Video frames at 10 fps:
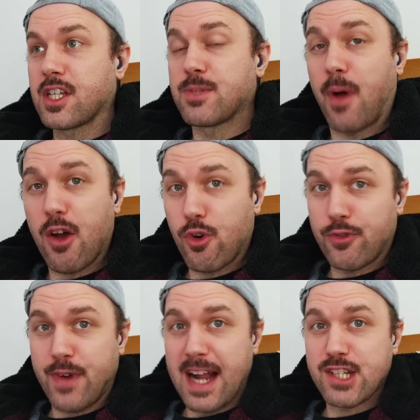a spiral
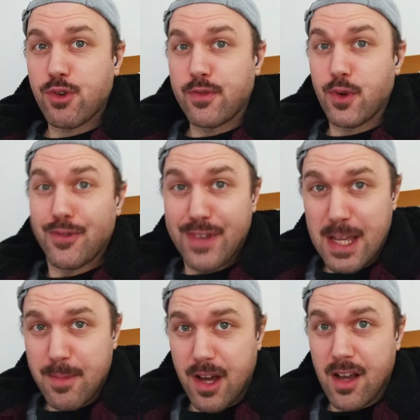fracture of your
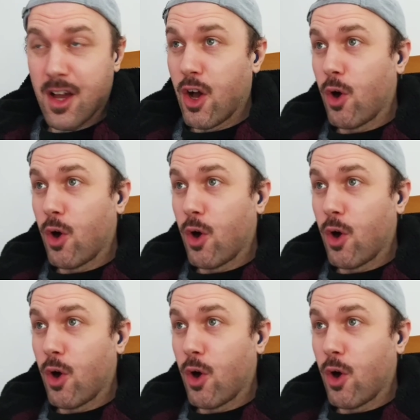femur